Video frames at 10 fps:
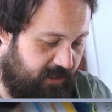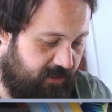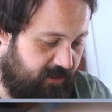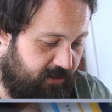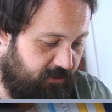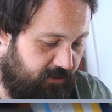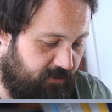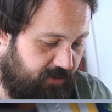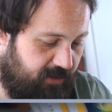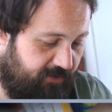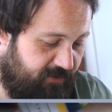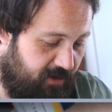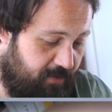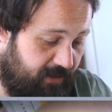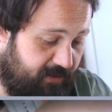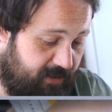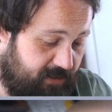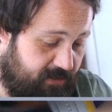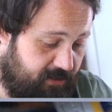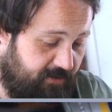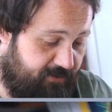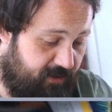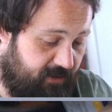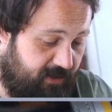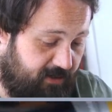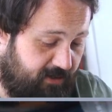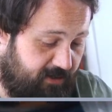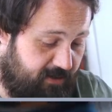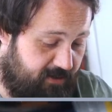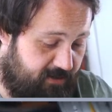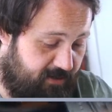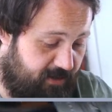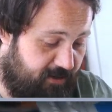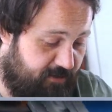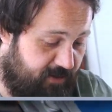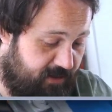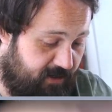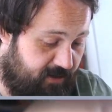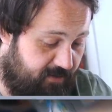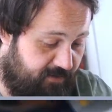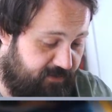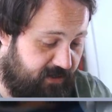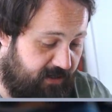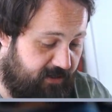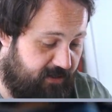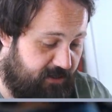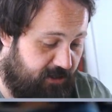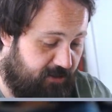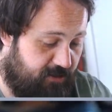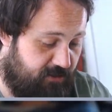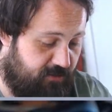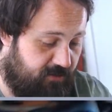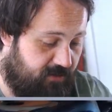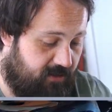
need to take a look at what the different abilities and stuff like that are and how they feed into each other. So